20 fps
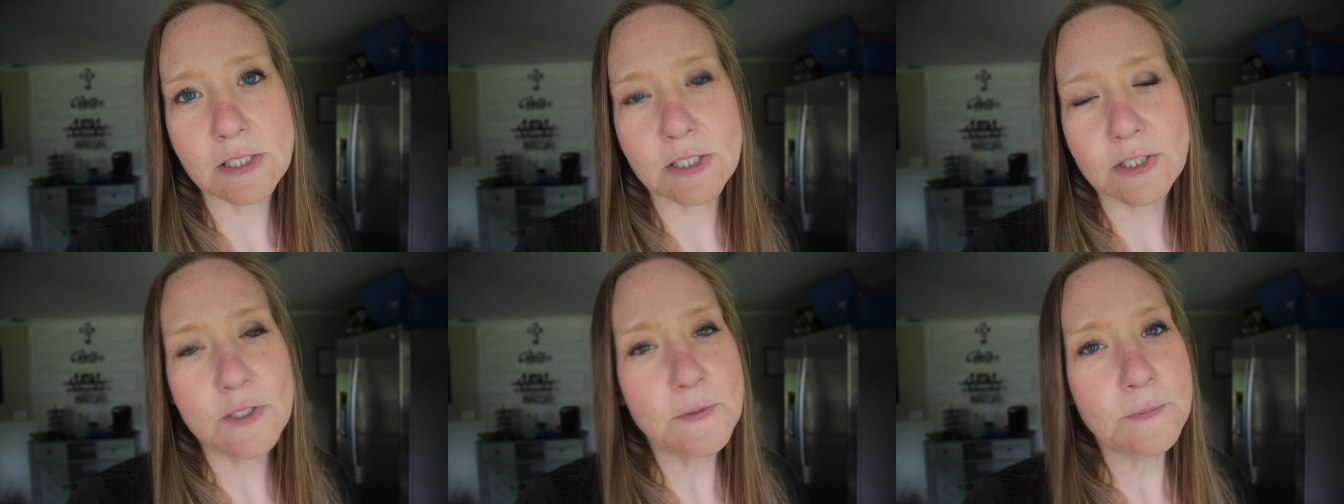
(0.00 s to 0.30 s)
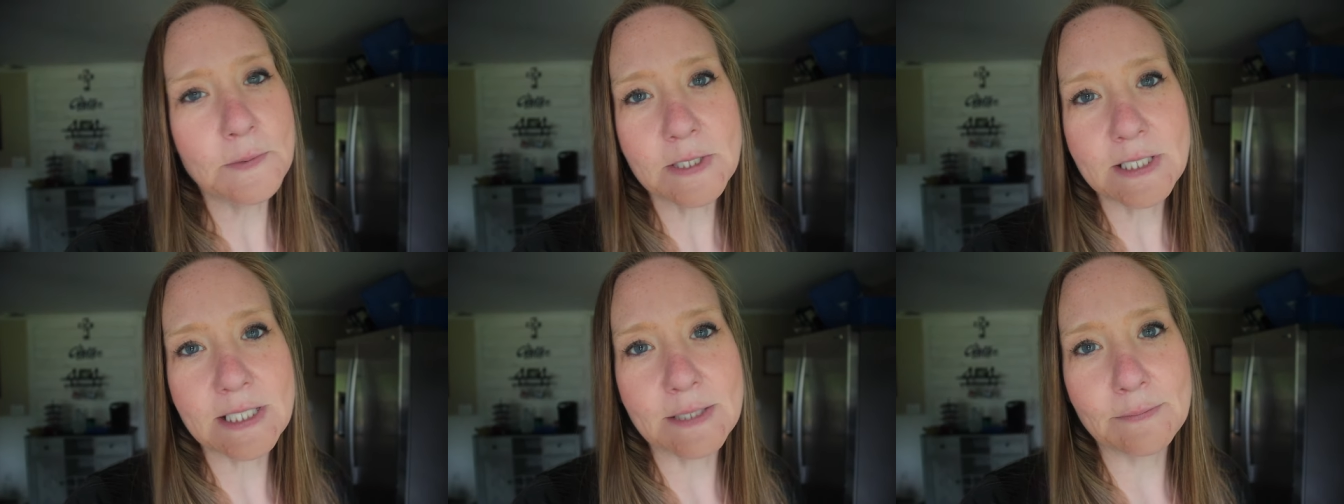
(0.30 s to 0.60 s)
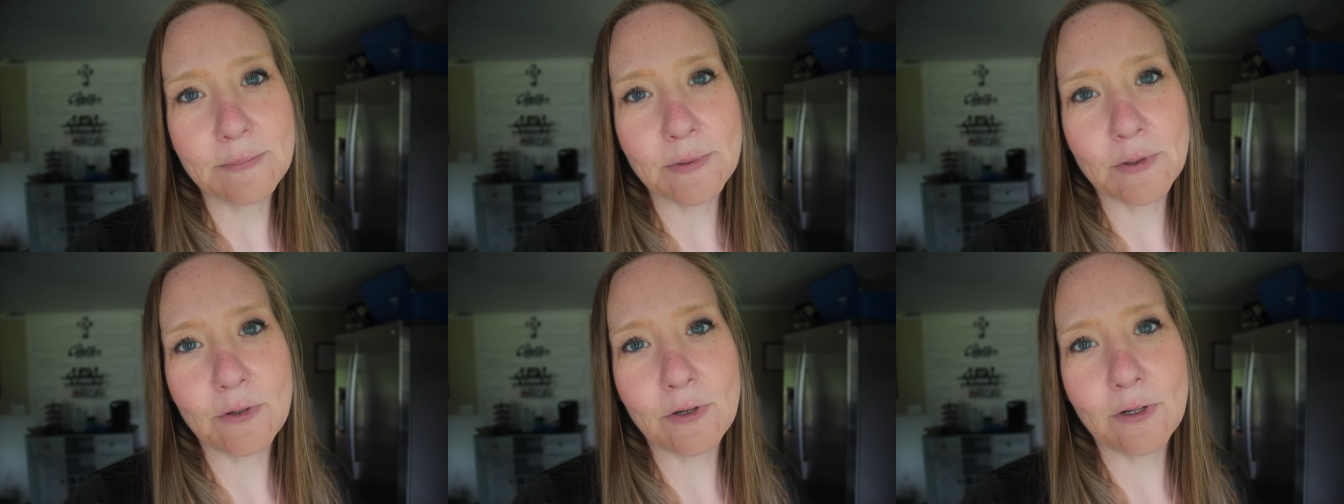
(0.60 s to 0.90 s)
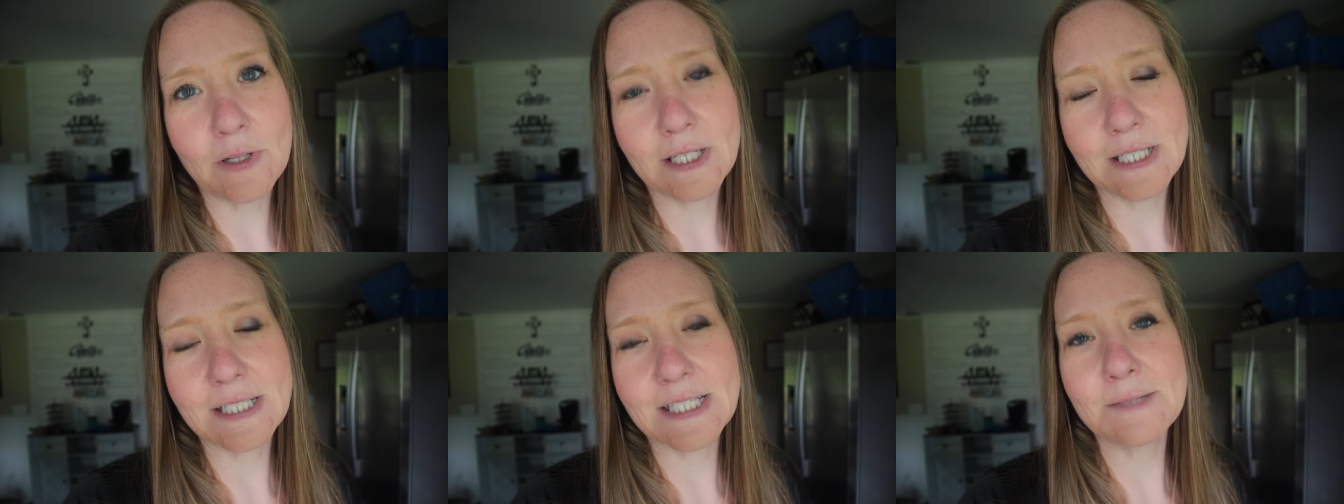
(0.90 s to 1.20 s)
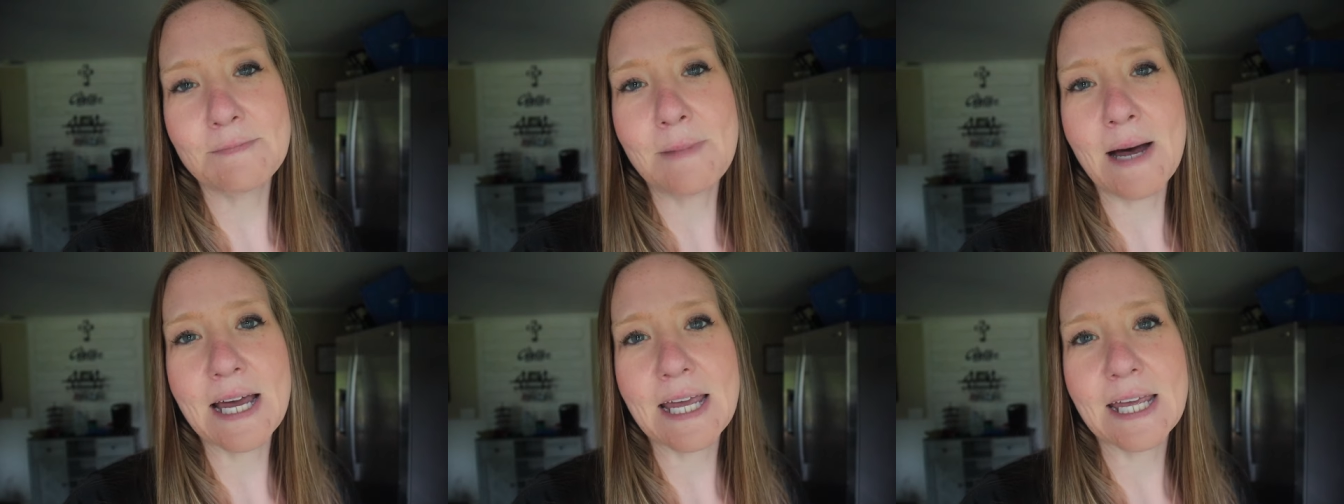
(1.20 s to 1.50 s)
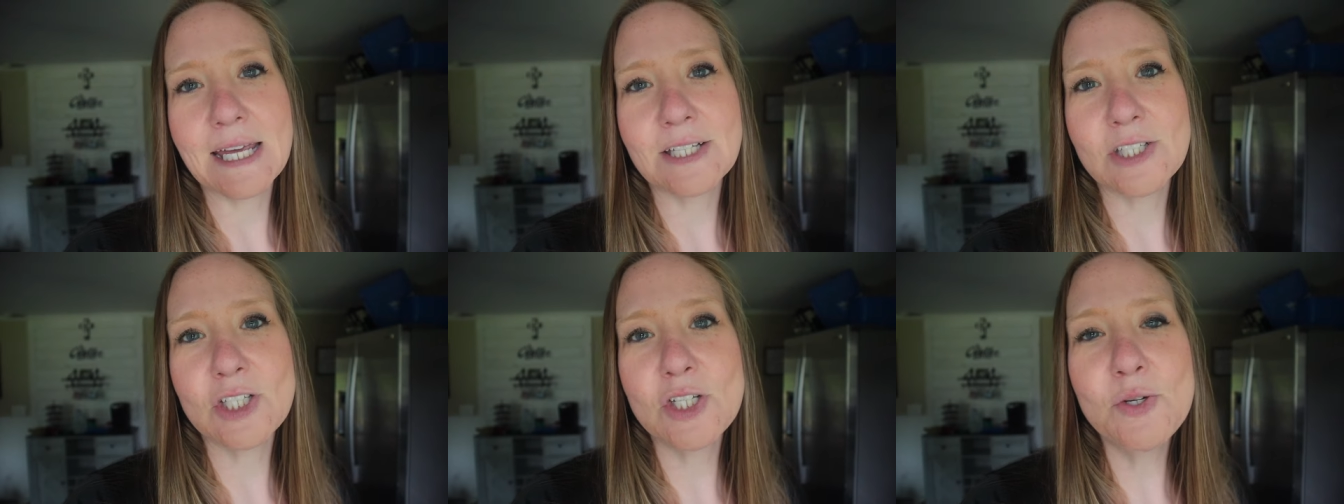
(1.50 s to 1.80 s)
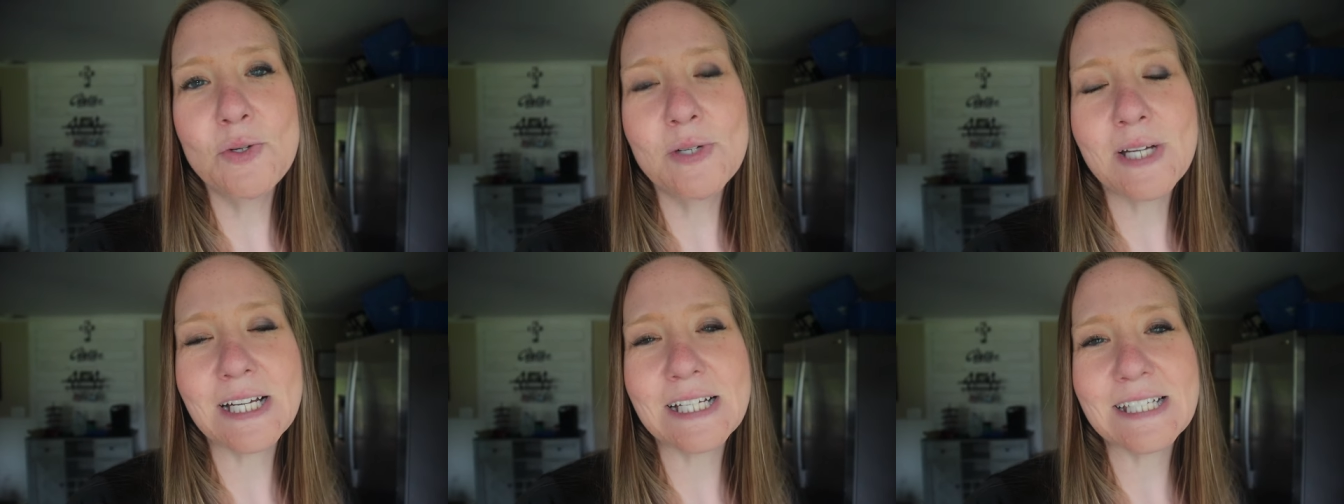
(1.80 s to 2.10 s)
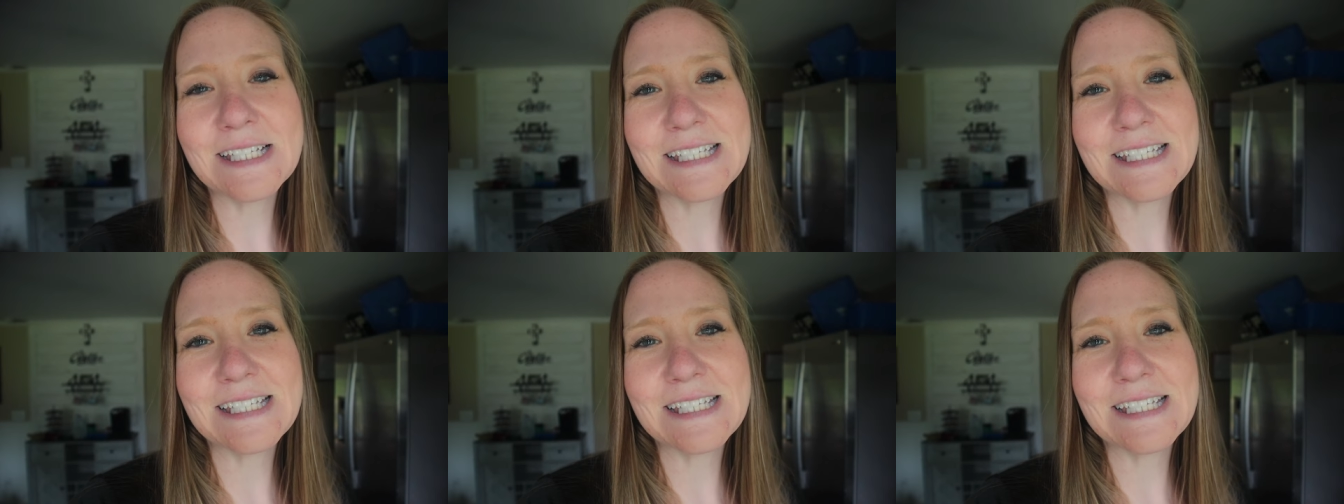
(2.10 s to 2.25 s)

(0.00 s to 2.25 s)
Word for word: super simple, and it's my tuna